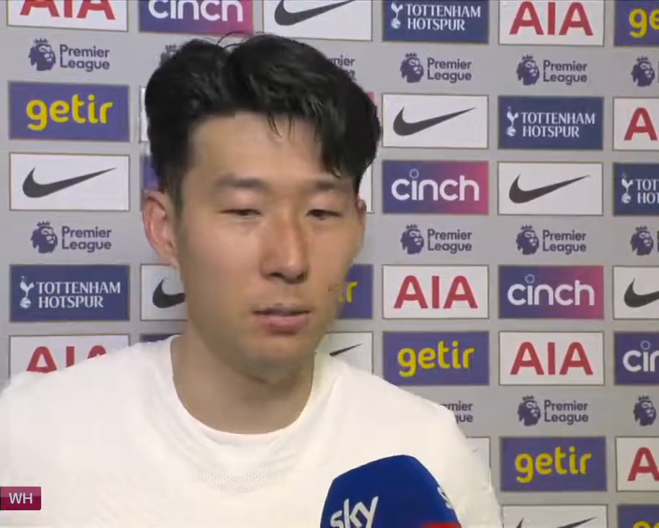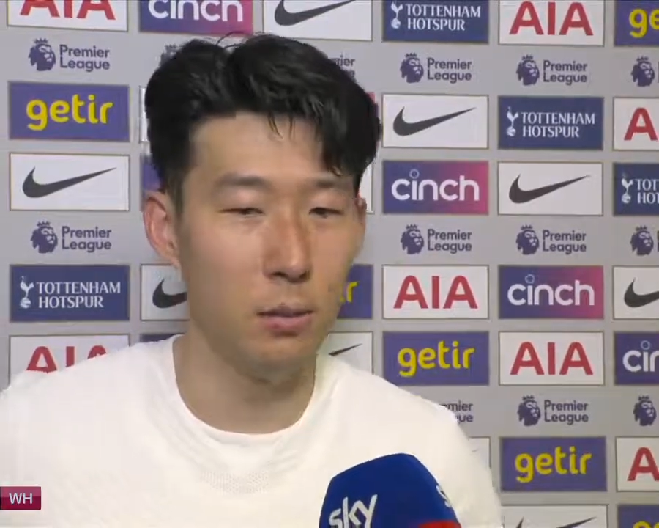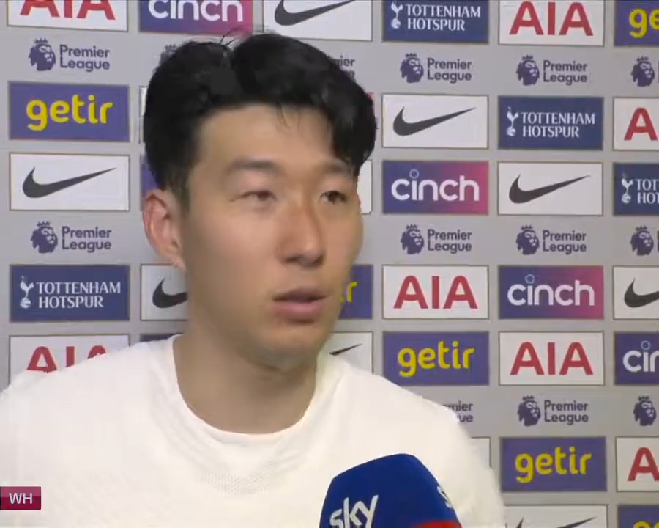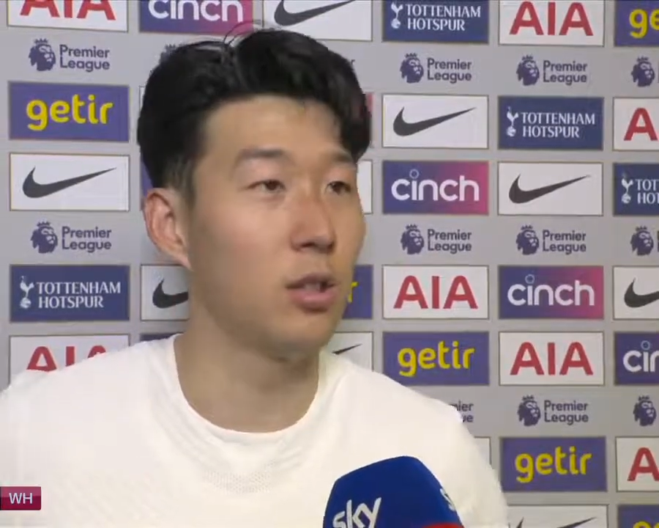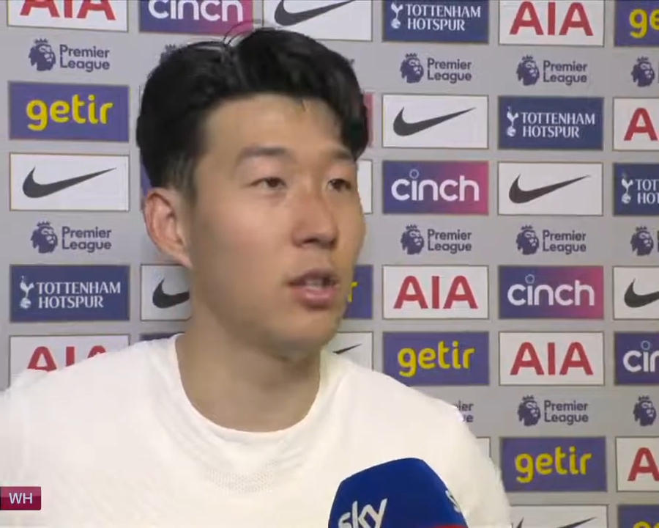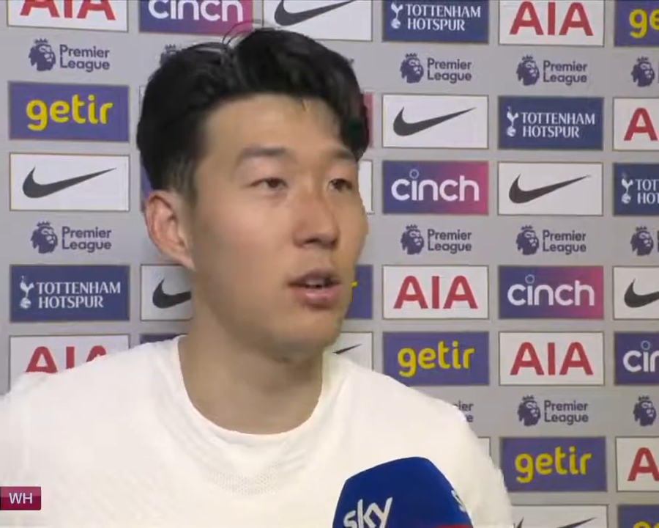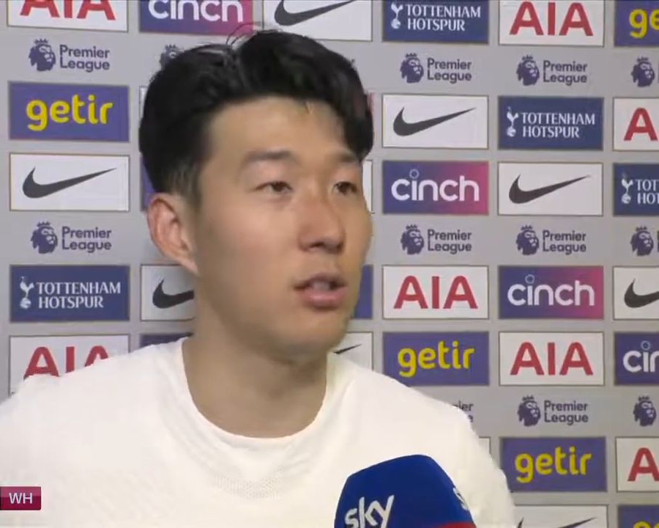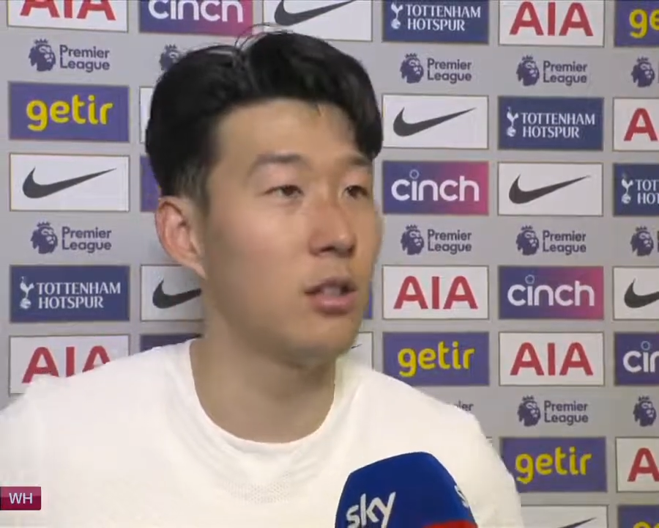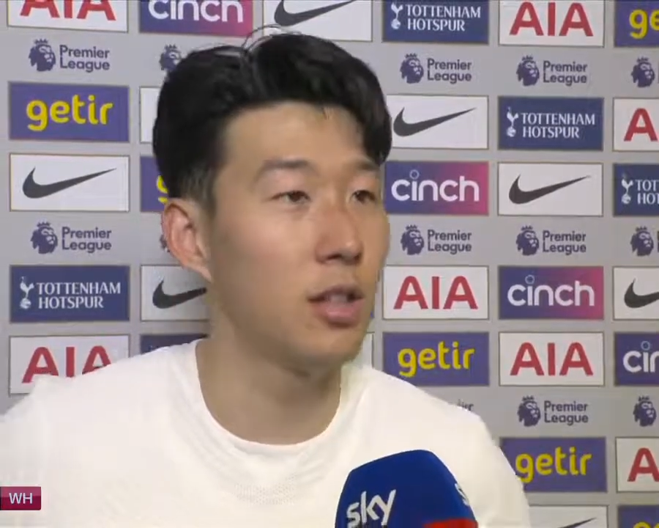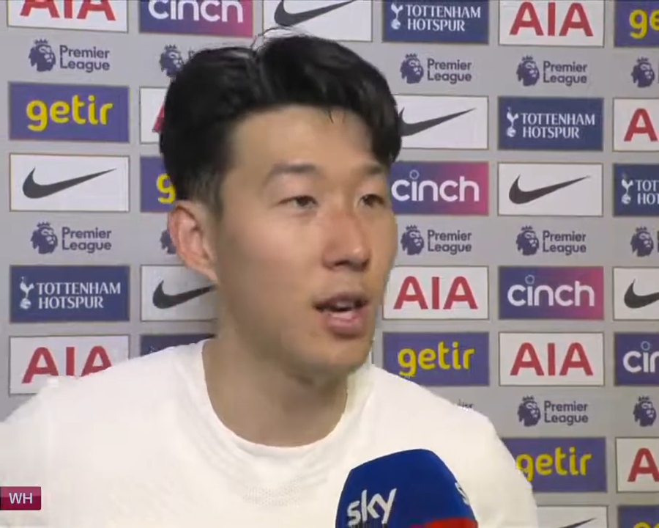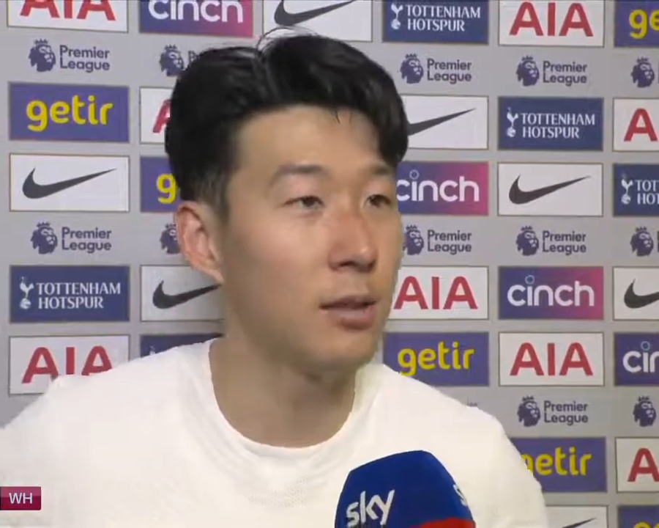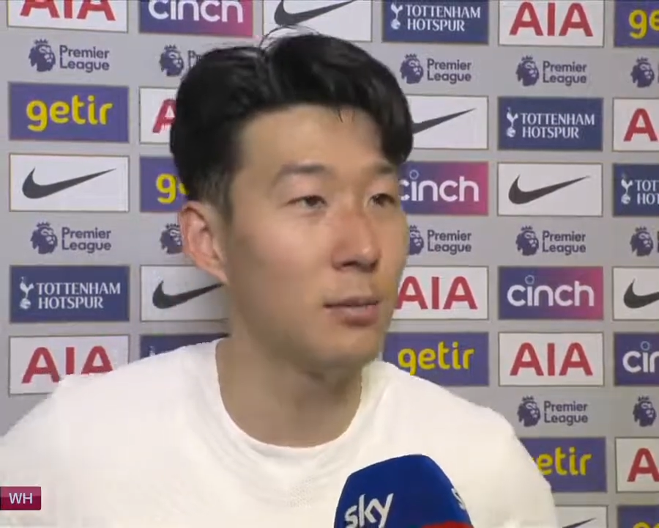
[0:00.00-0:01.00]
more than
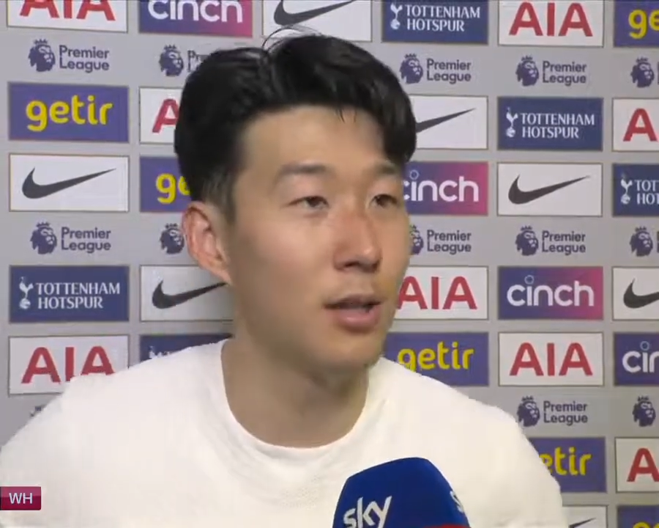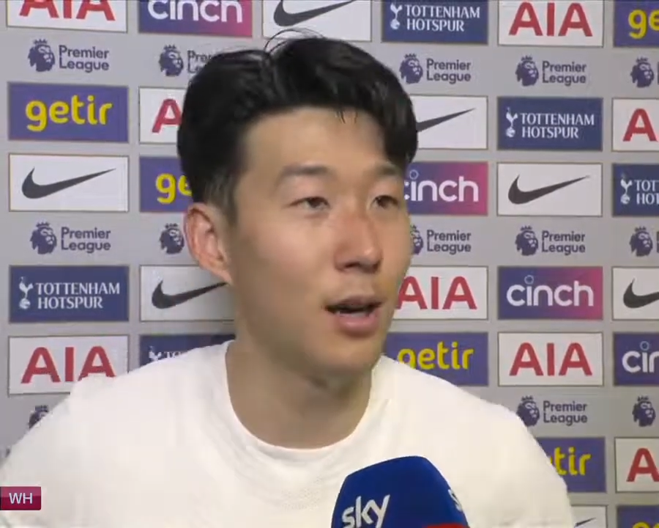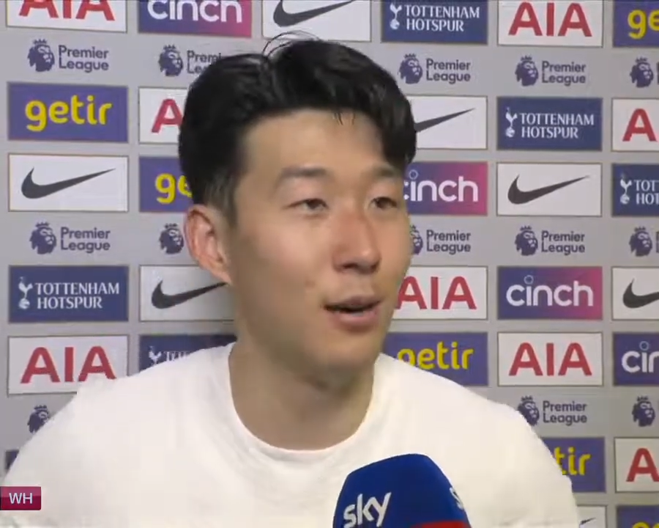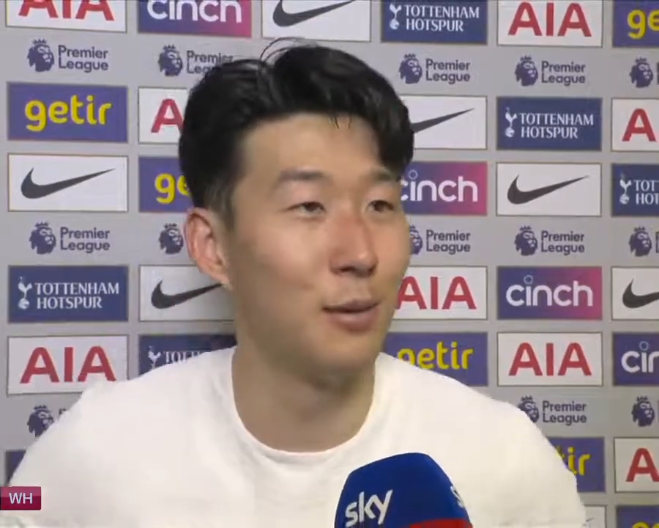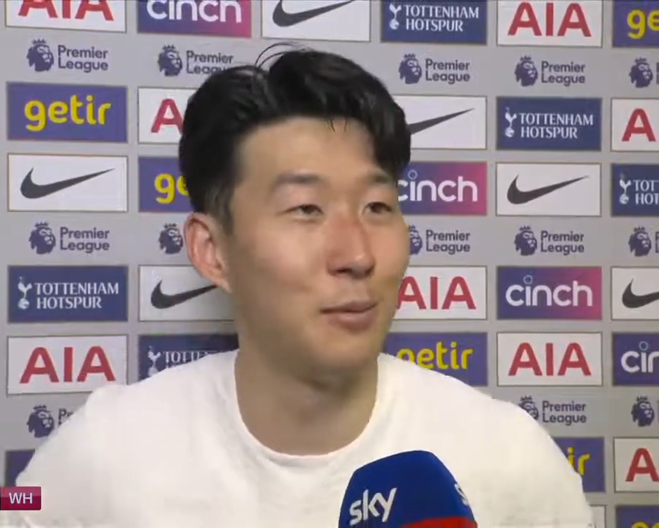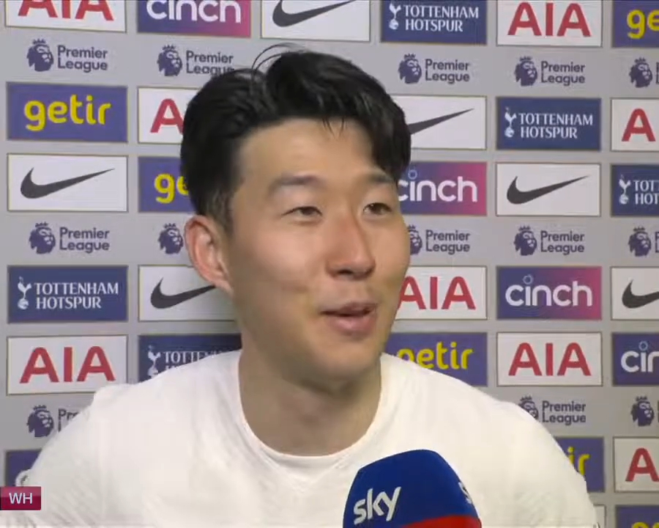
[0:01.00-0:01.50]
100 times now.